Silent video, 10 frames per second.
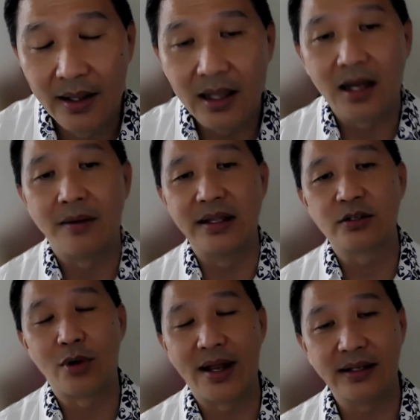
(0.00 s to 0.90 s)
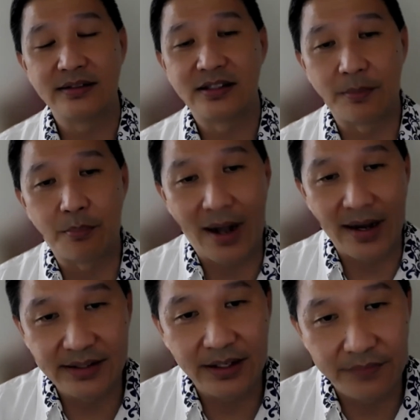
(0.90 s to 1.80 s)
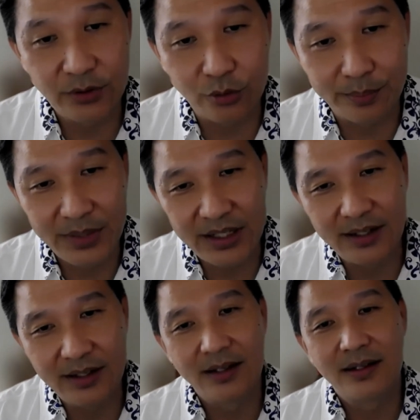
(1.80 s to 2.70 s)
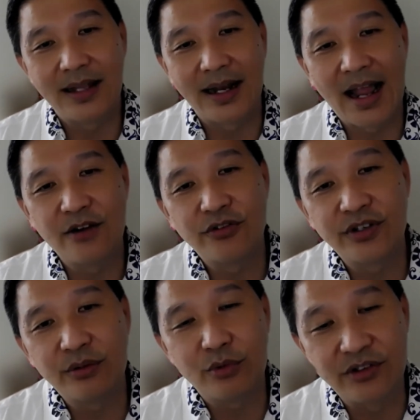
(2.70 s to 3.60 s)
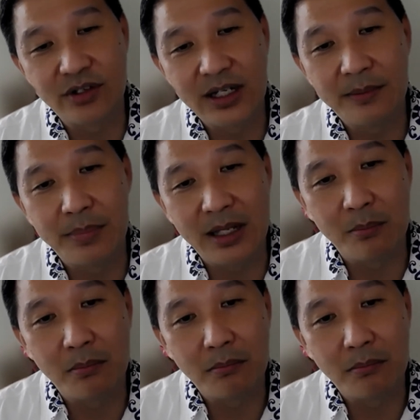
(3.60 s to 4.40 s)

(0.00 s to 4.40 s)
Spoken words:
it's quite surprising even to me that hydrogen will actually